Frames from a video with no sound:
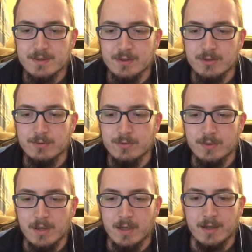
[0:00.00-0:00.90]

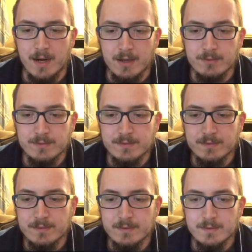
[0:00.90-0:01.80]
You are out.
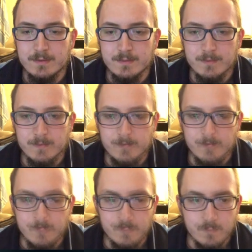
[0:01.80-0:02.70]

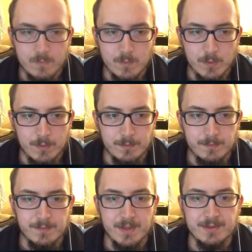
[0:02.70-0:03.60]
Oh,
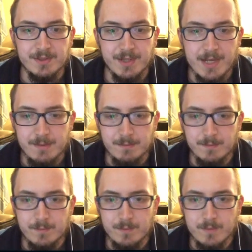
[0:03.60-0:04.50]
we are in the
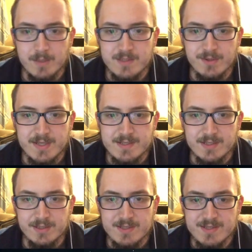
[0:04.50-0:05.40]
game. As you can see,
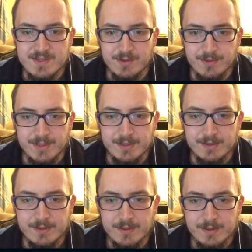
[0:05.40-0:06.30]
this is the ring,
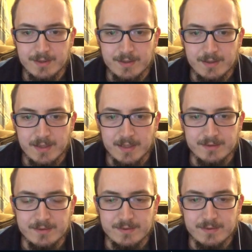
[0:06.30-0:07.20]

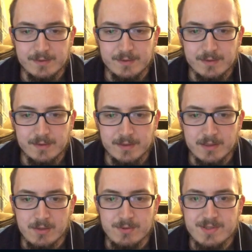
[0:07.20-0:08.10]
and it
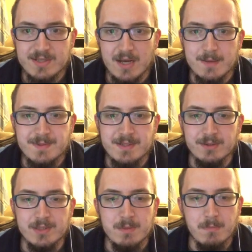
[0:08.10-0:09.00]
looks
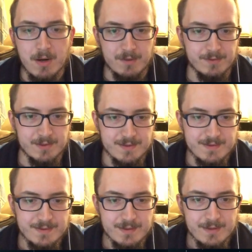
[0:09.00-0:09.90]
absolutely marvelous.